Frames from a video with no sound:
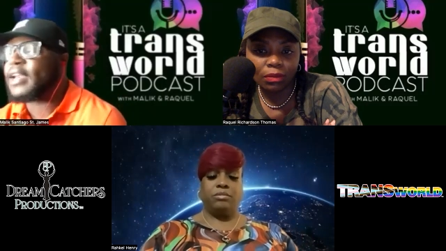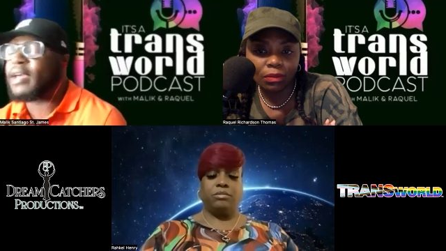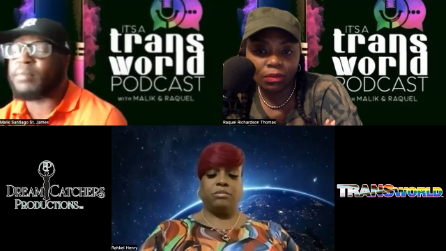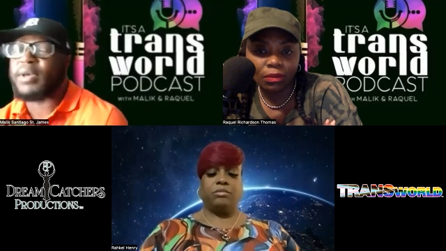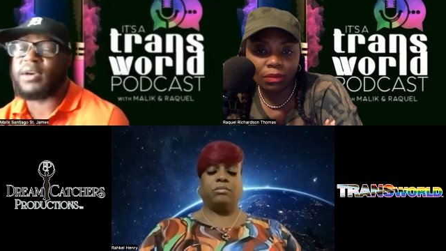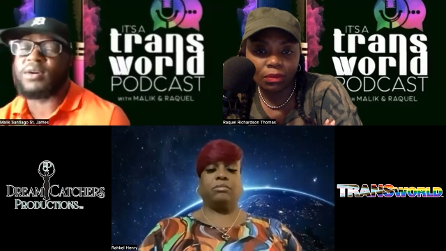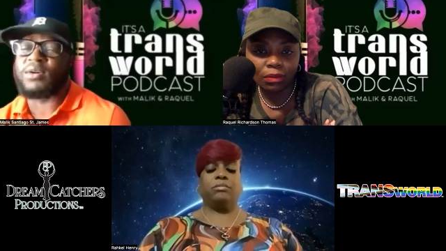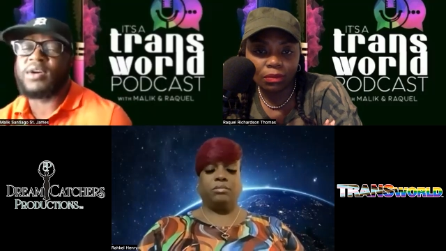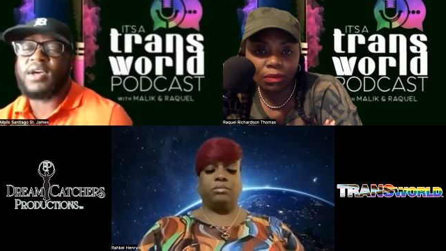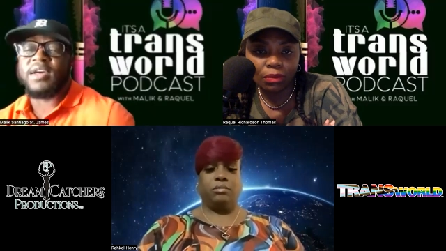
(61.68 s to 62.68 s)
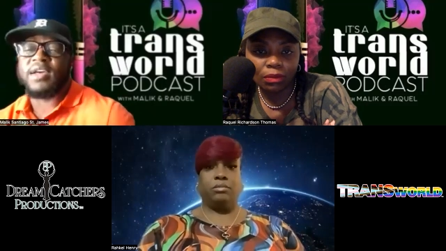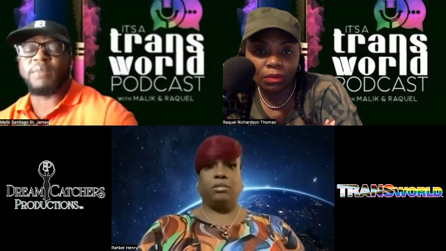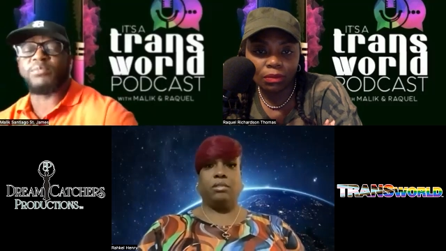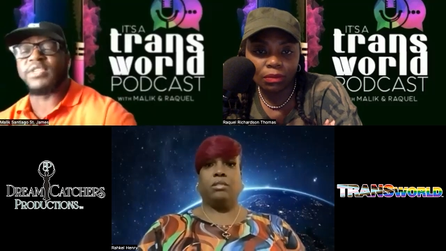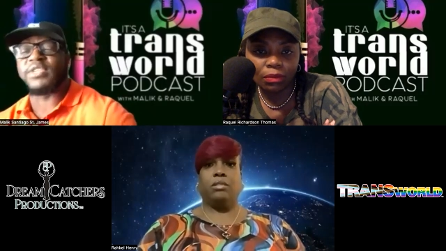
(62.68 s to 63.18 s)
Speaker 1: a bill that
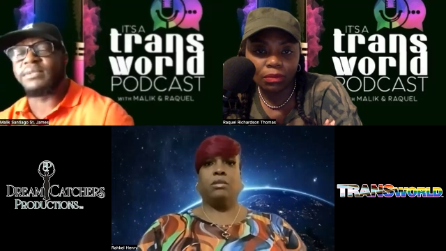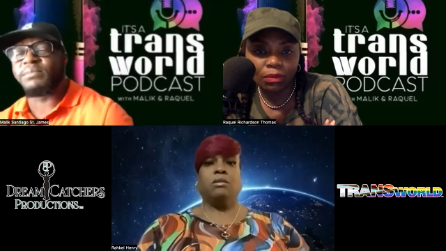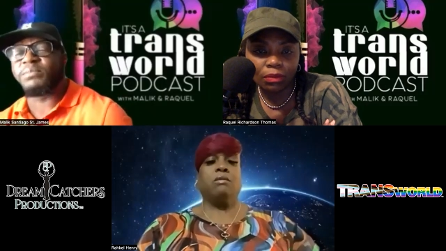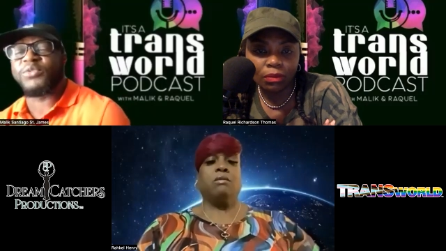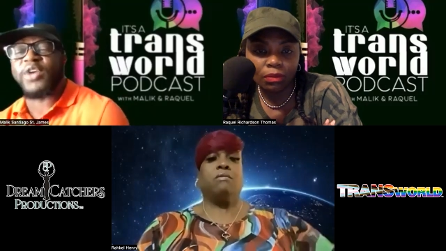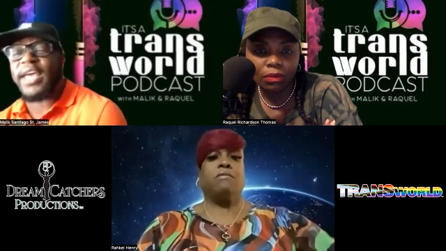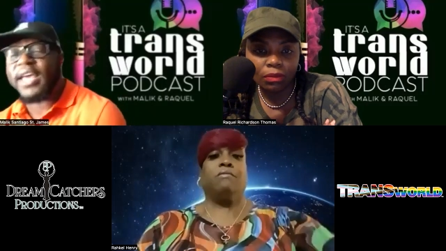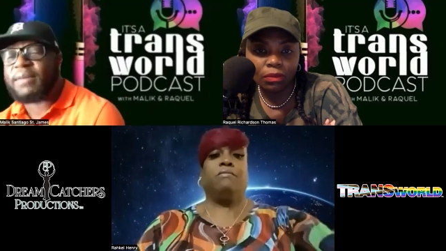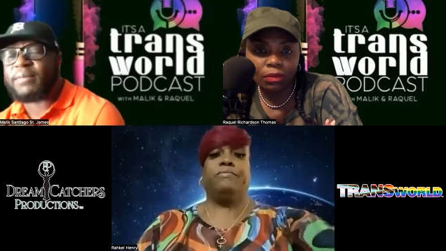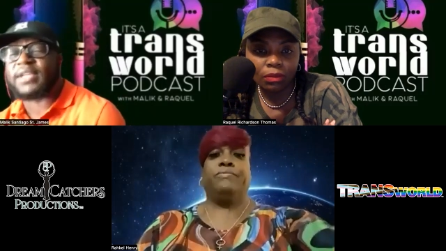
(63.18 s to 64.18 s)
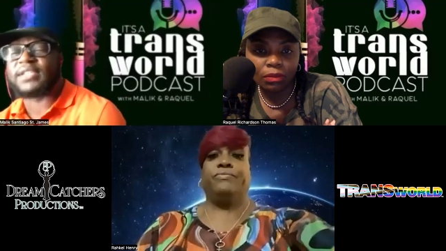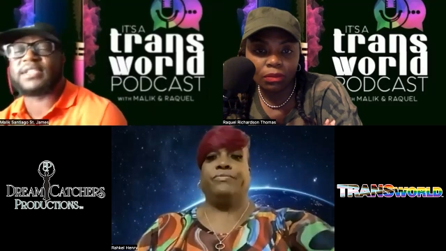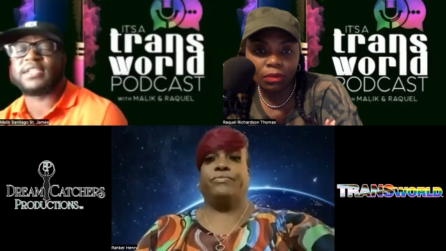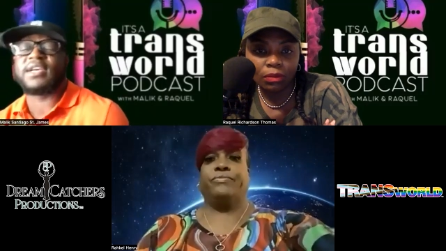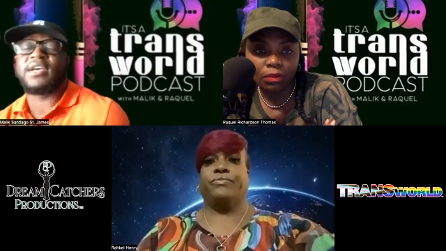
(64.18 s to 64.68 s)
pre- prohibits
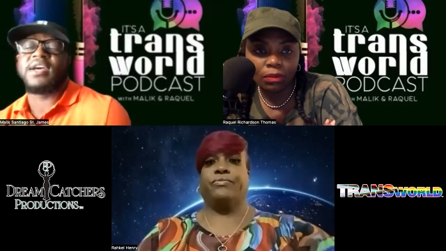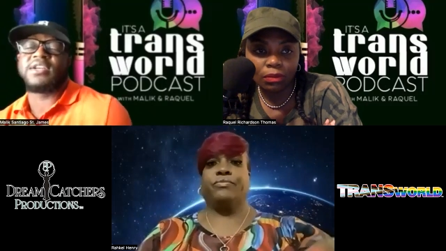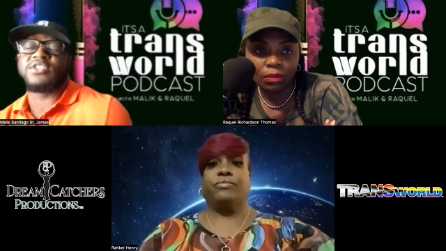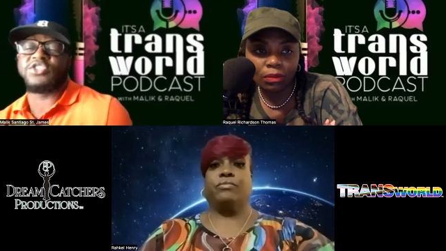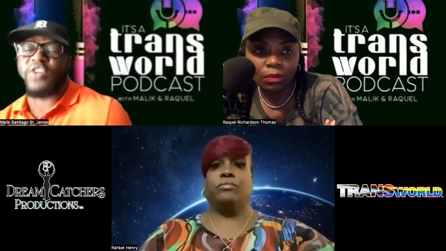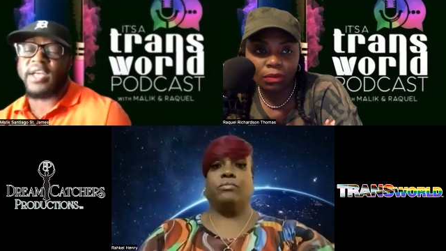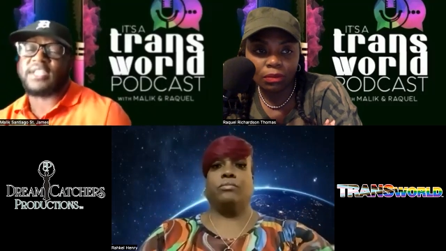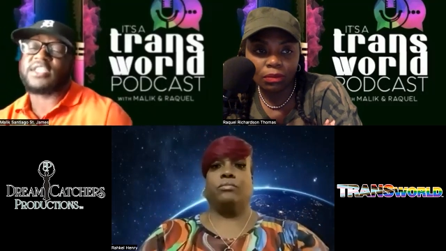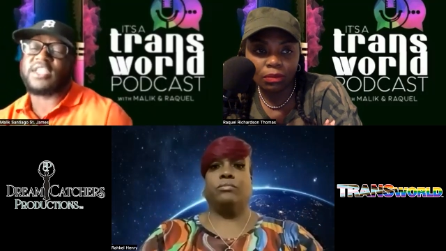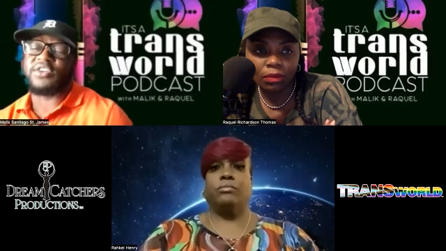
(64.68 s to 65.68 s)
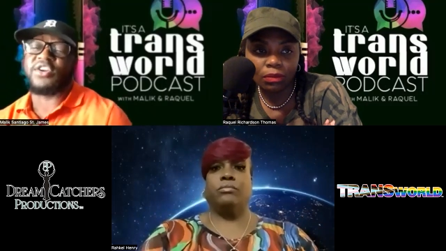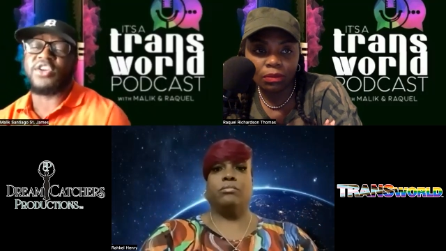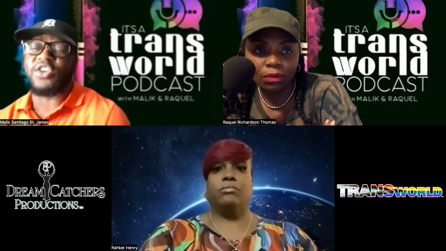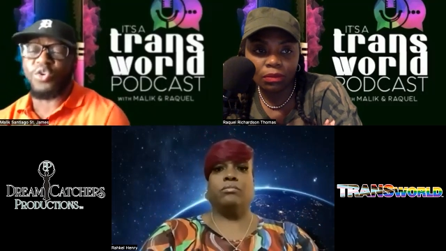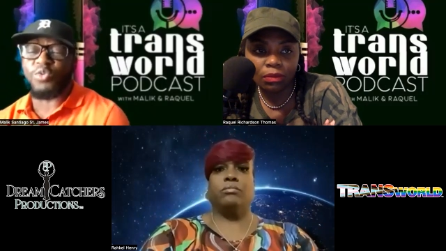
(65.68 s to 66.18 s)
transgender
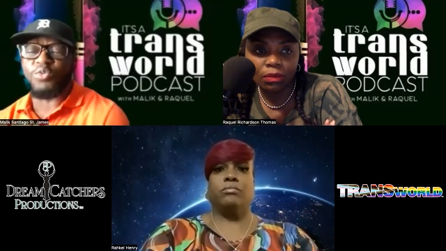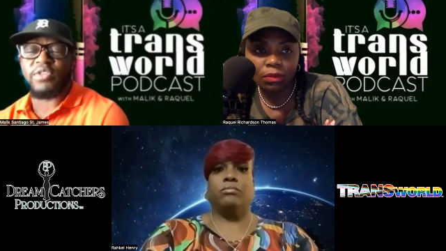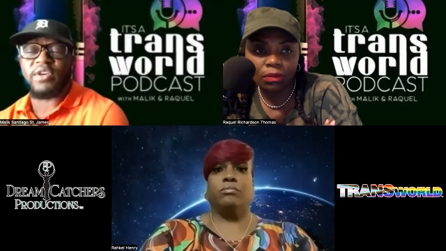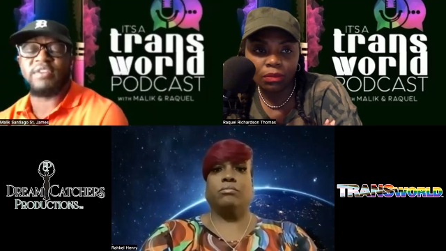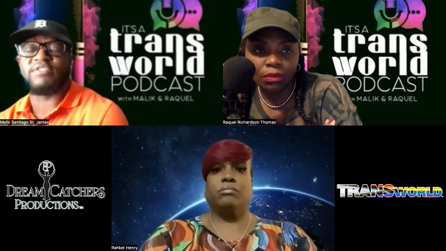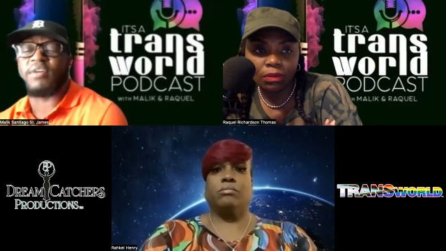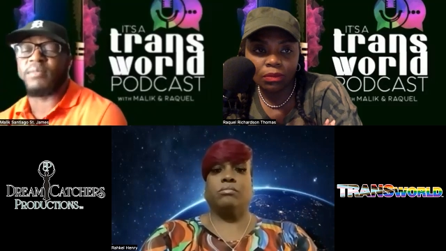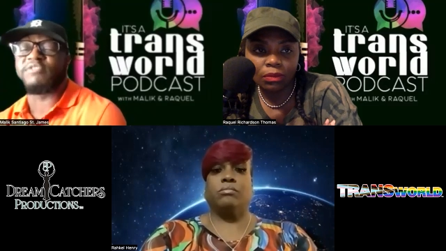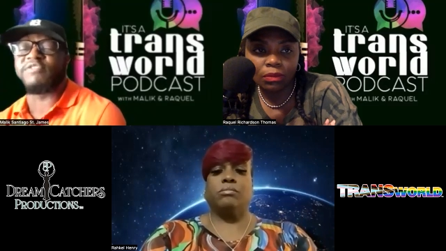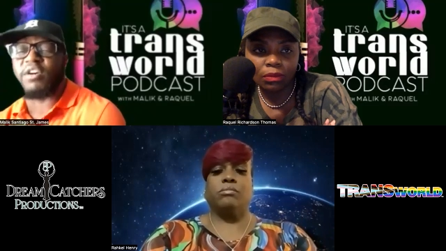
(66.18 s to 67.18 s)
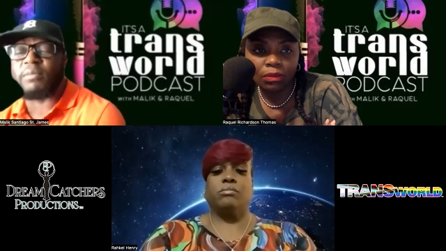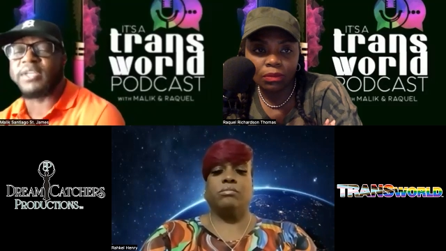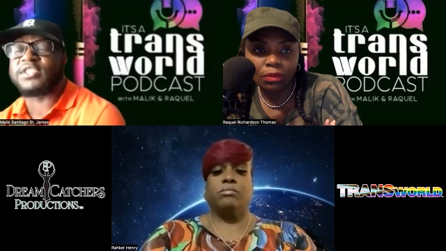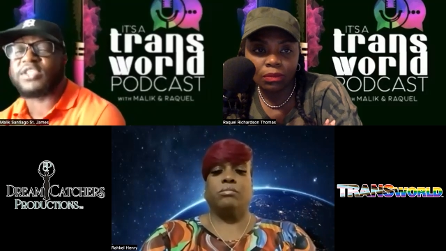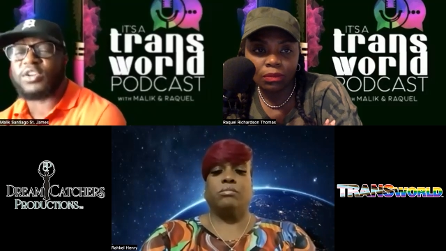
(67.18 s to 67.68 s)
youth from affirming
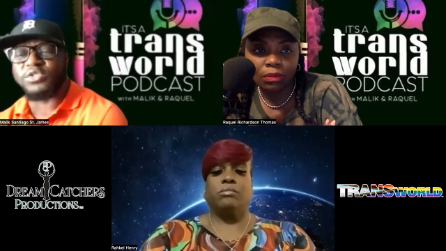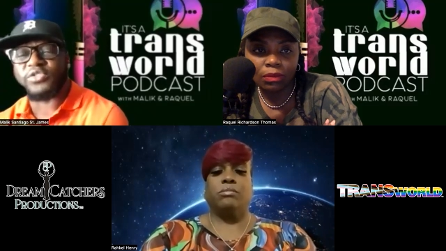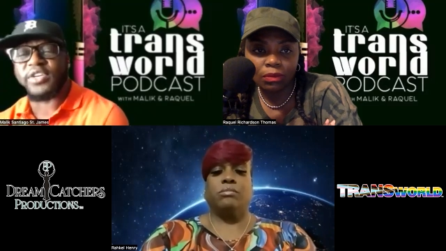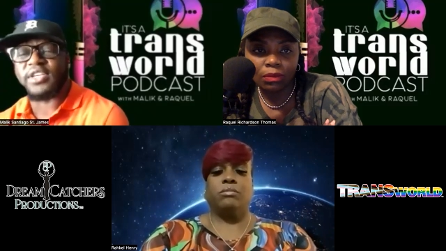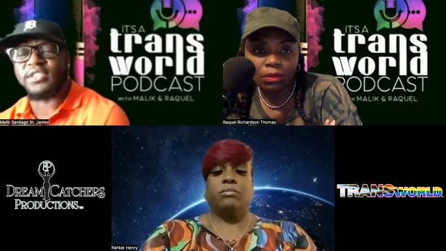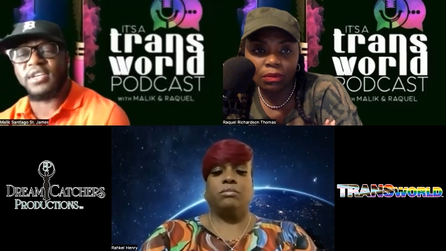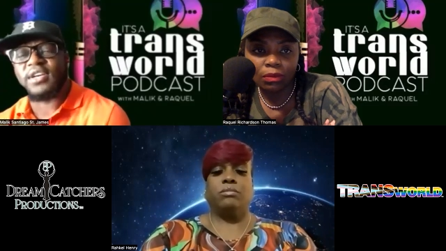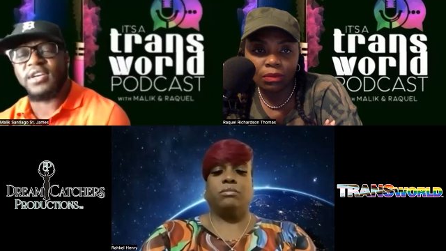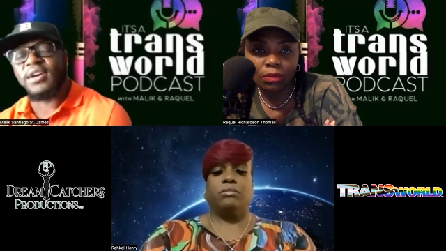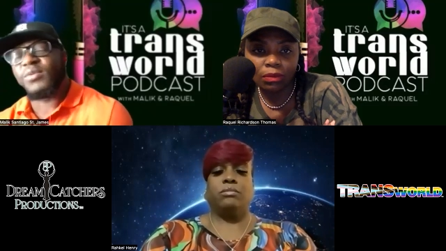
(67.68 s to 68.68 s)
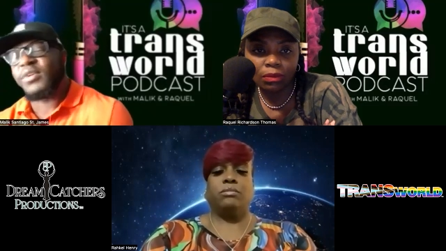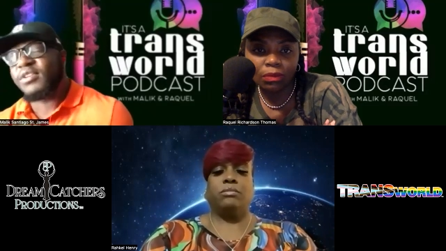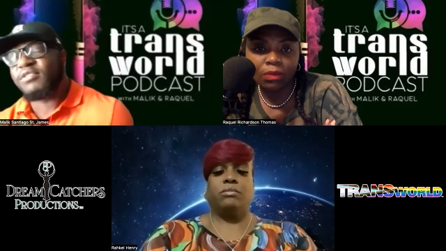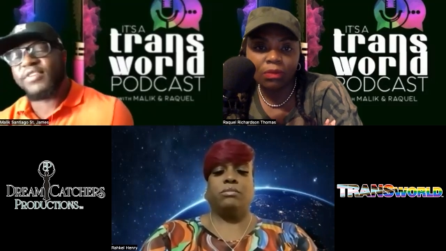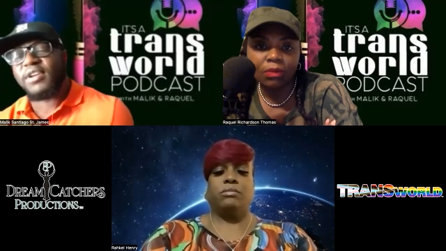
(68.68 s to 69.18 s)
surgeries. What do you
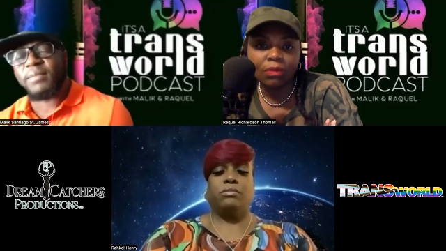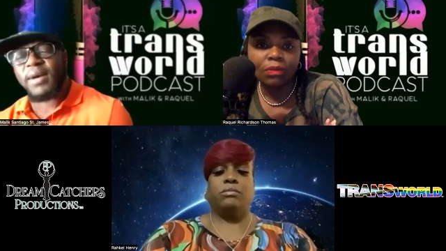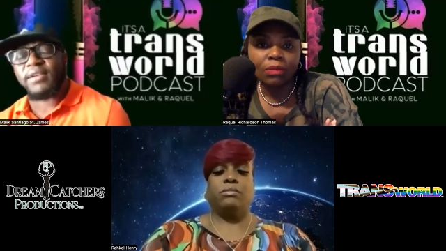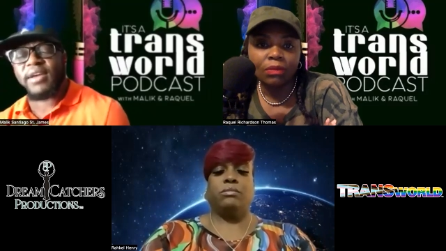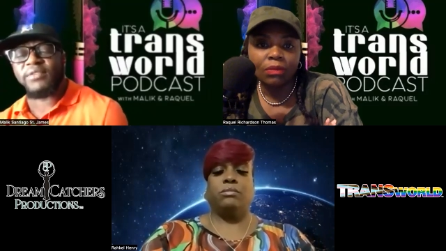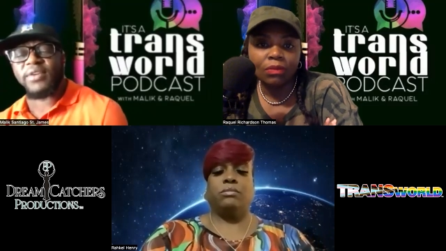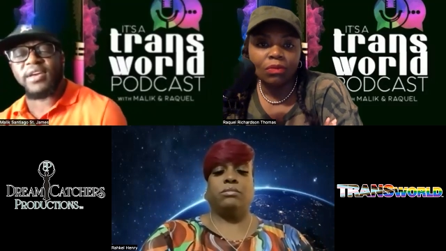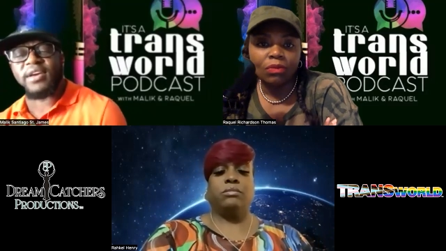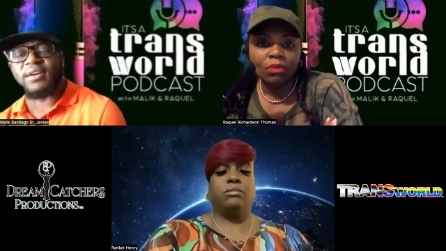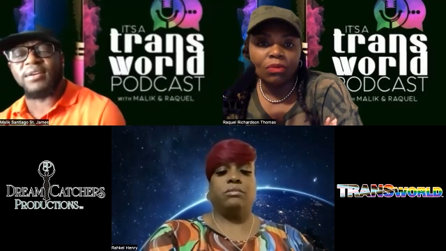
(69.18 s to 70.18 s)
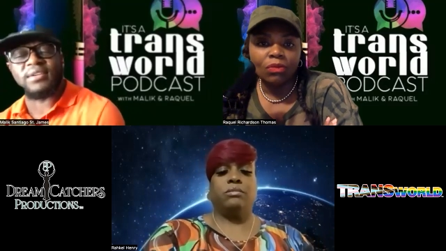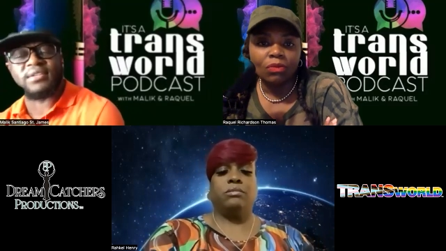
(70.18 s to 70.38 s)
feel about that, Rahkel?